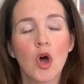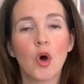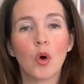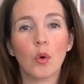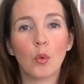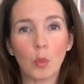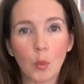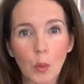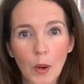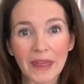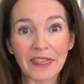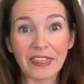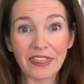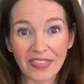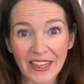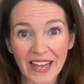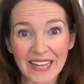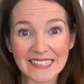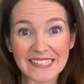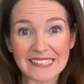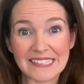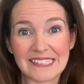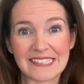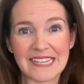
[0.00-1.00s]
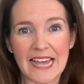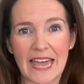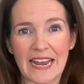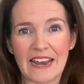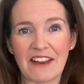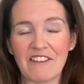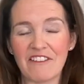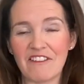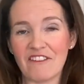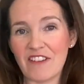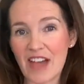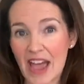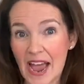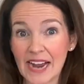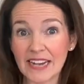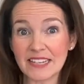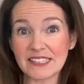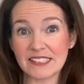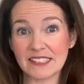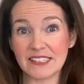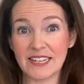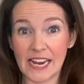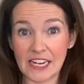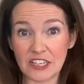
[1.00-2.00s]
With that said,
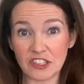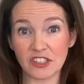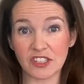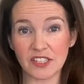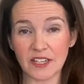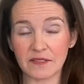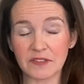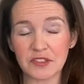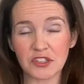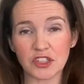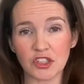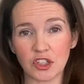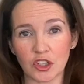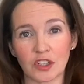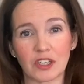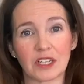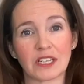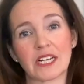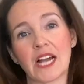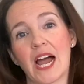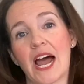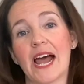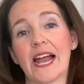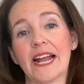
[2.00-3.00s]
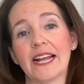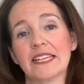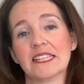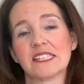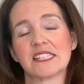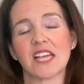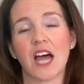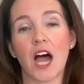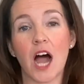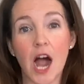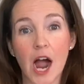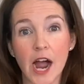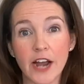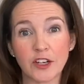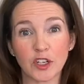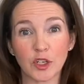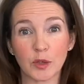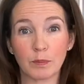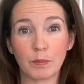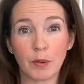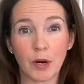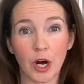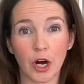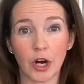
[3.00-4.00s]
vaccinations of certain kinds on your
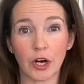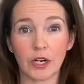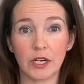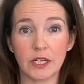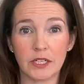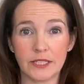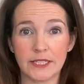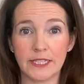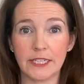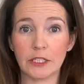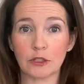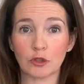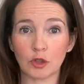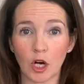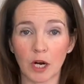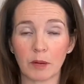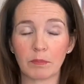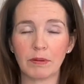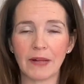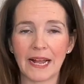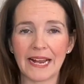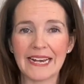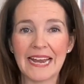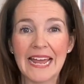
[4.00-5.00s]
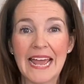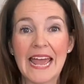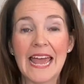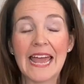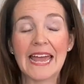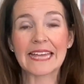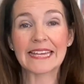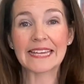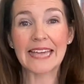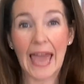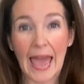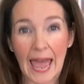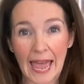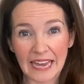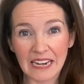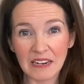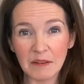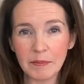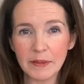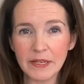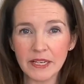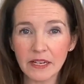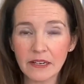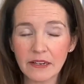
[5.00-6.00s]
Part D drug plan can
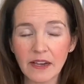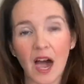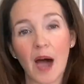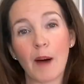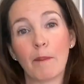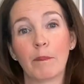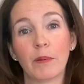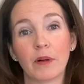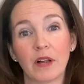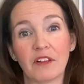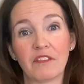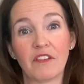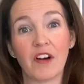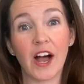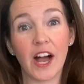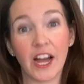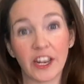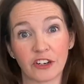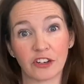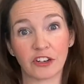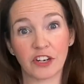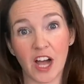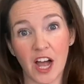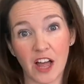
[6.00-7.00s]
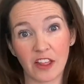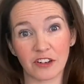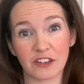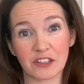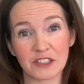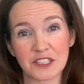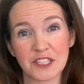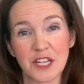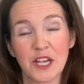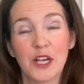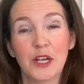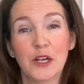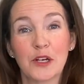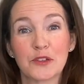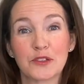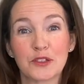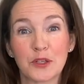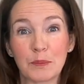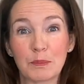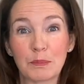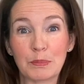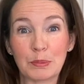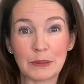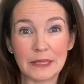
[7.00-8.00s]
be a couple of $100s. So
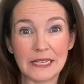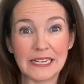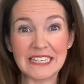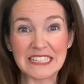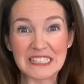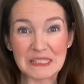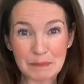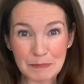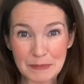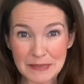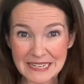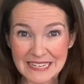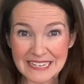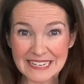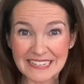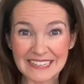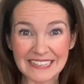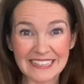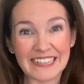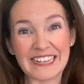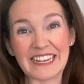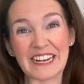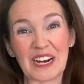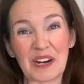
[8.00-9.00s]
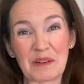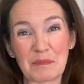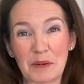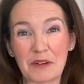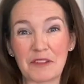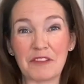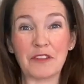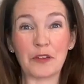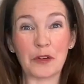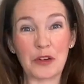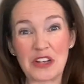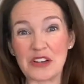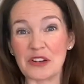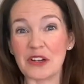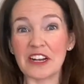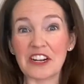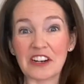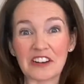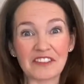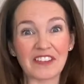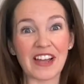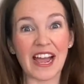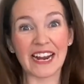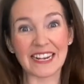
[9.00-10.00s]
please be clear before you get
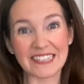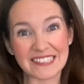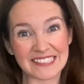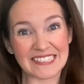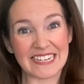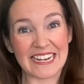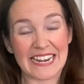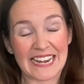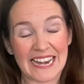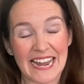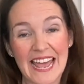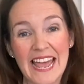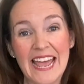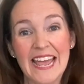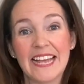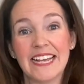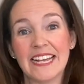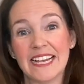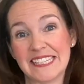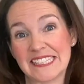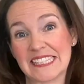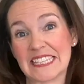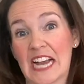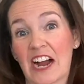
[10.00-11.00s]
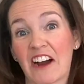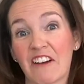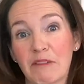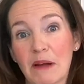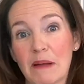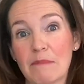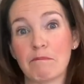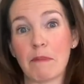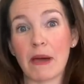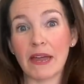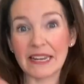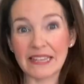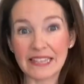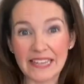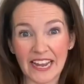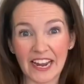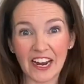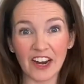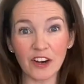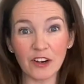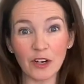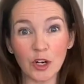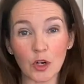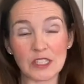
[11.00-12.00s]
your vaccine, is it covered by
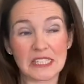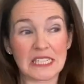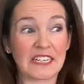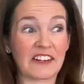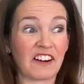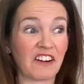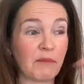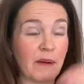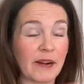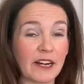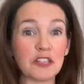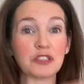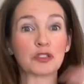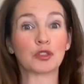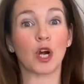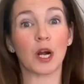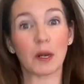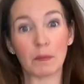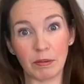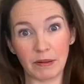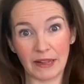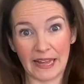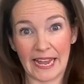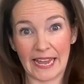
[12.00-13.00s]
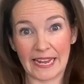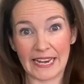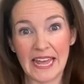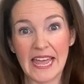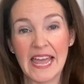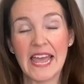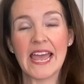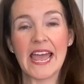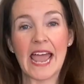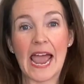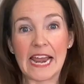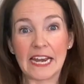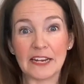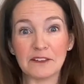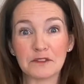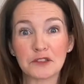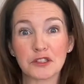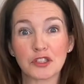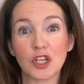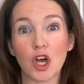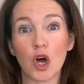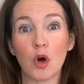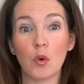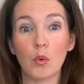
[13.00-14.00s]
Medicare or is it covered by your drug plan? And if
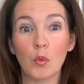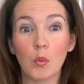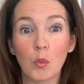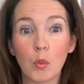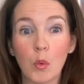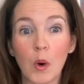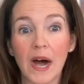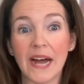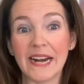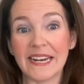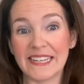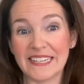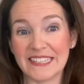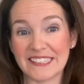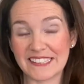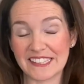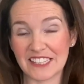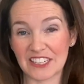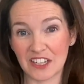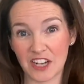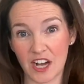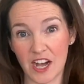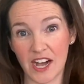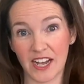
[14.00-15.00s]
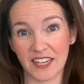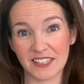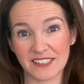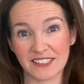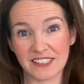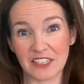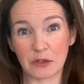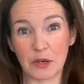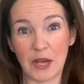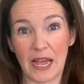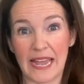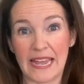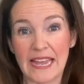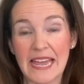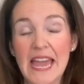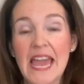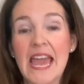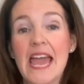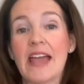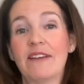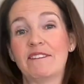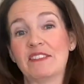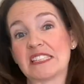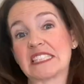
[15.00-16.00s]
so, what is the cost, okay?
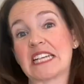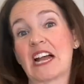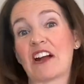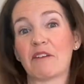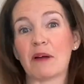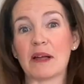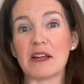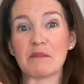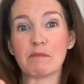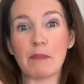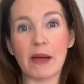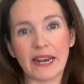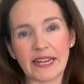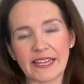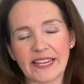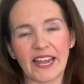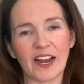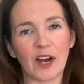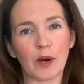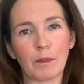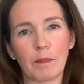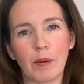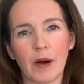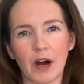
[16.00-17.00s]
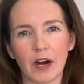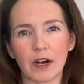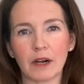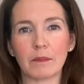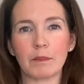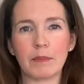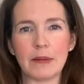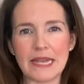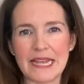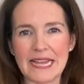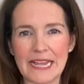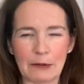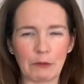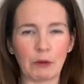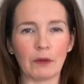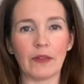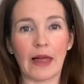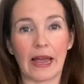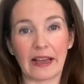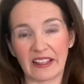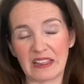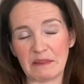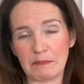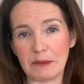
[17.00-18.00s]
If it's covered by your Medicare Part B, it will
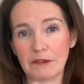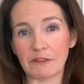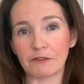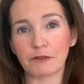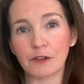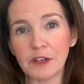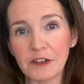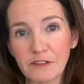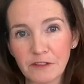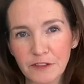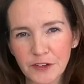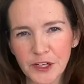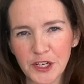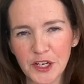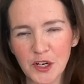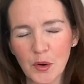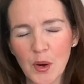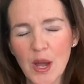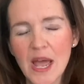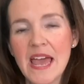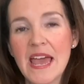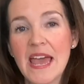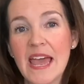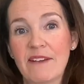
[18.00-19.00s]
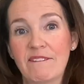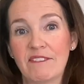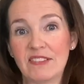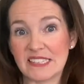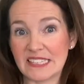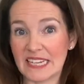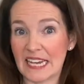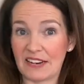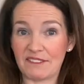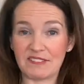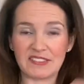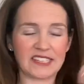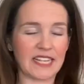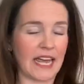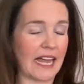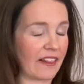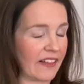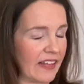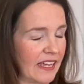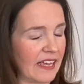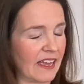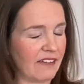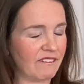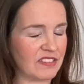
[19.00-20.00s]
likely be free for you. If
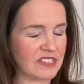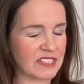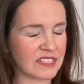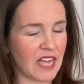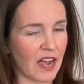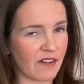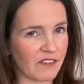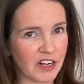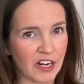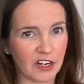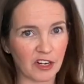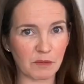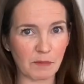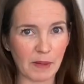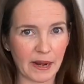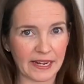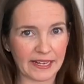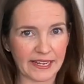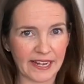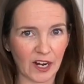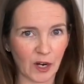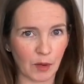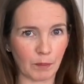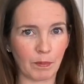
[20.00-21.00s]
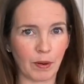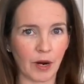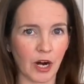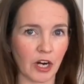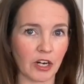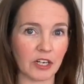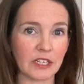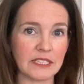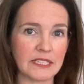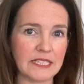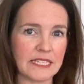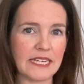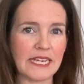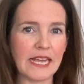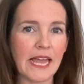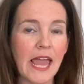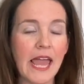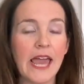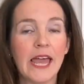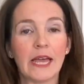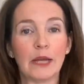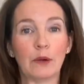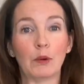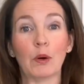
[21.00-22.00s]
it's covered under Medicare Part D,
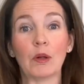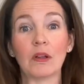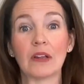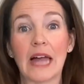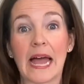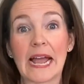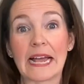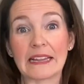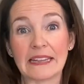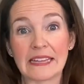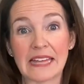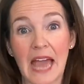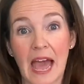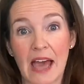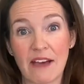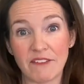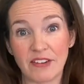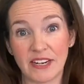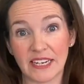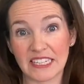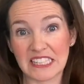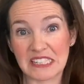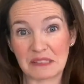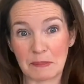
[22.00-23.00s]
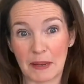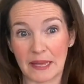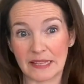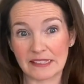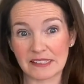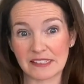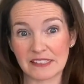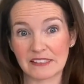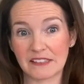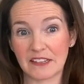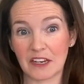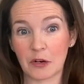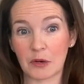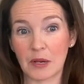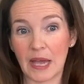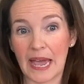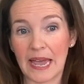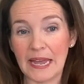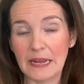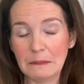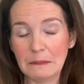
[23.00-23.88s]
it will likely have an expense, okay?